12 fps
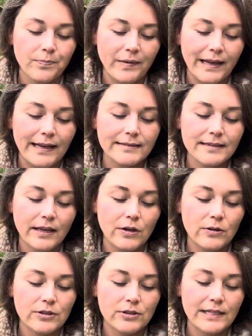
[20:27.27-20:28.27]
asking
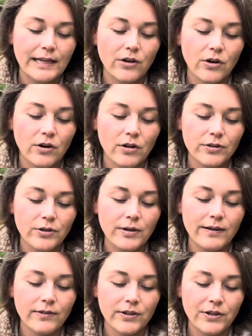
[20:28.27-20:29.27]
you to take all you
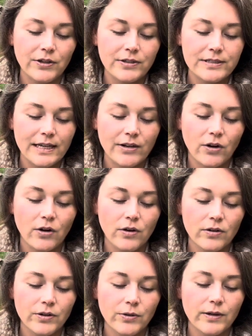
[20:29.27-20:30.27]
have learned and
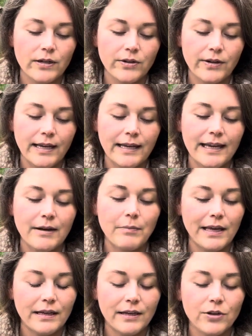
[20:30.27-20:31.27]
all you are learning and
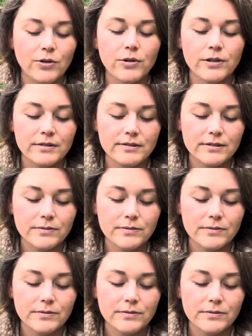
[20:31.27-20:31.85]
make it yours?